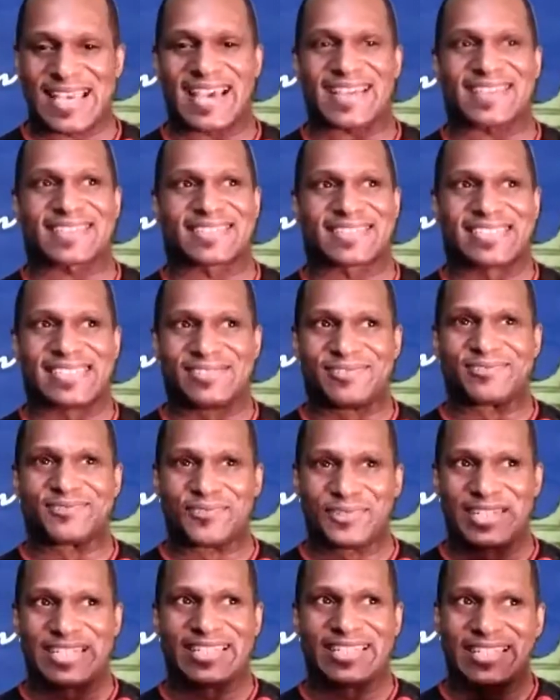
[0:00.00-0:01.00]
actually
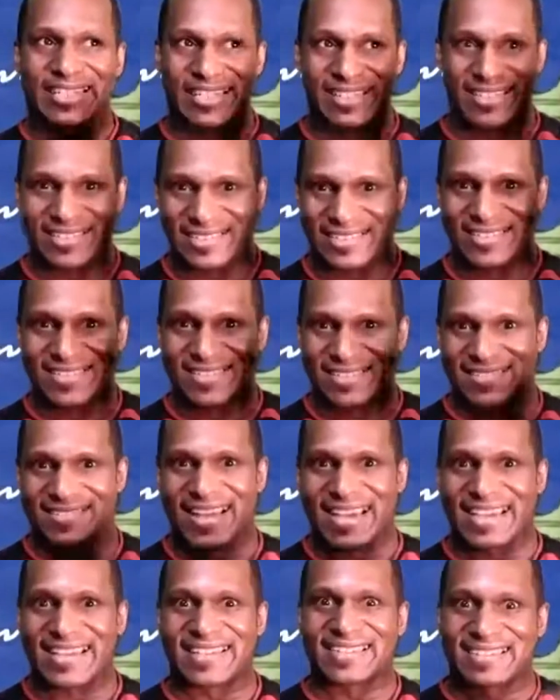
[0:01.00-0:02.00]
reading
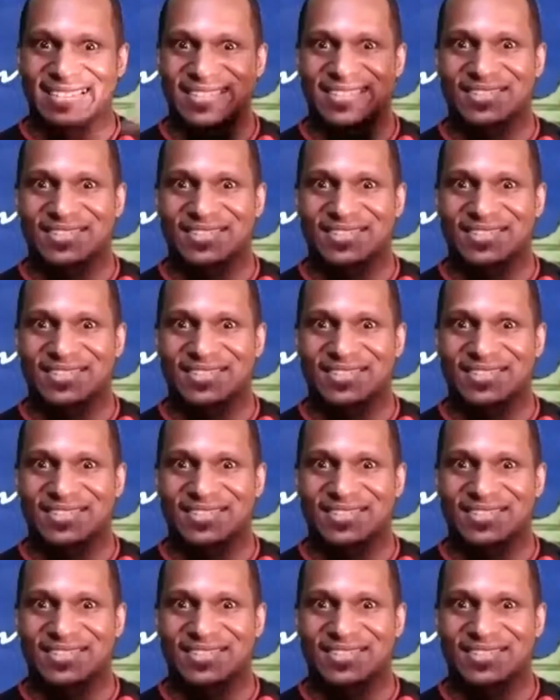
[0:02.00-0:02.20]
like